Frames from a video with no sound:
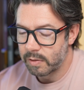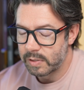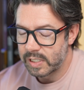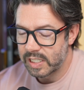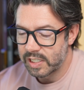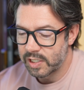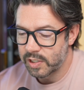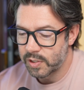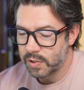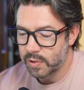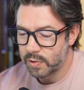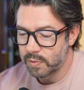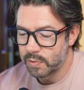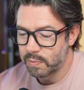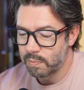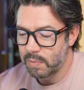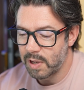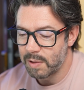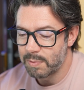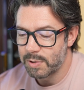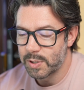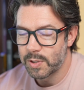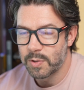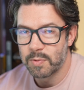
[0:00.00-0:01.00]
Digital,
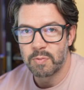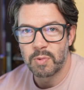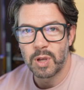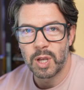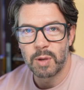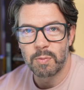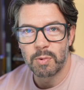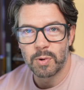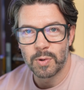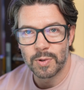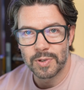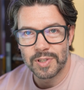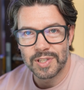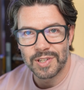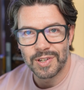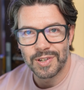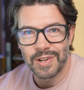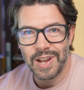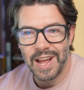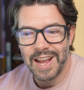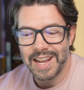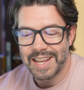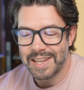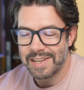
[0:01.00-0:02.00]
maybe some people are still
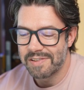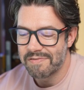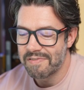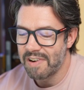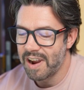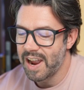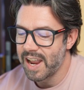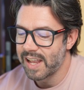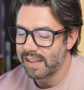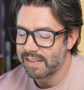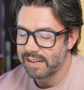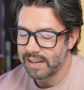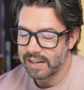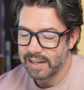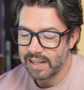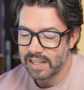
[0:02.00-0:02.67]
liking the writing thing,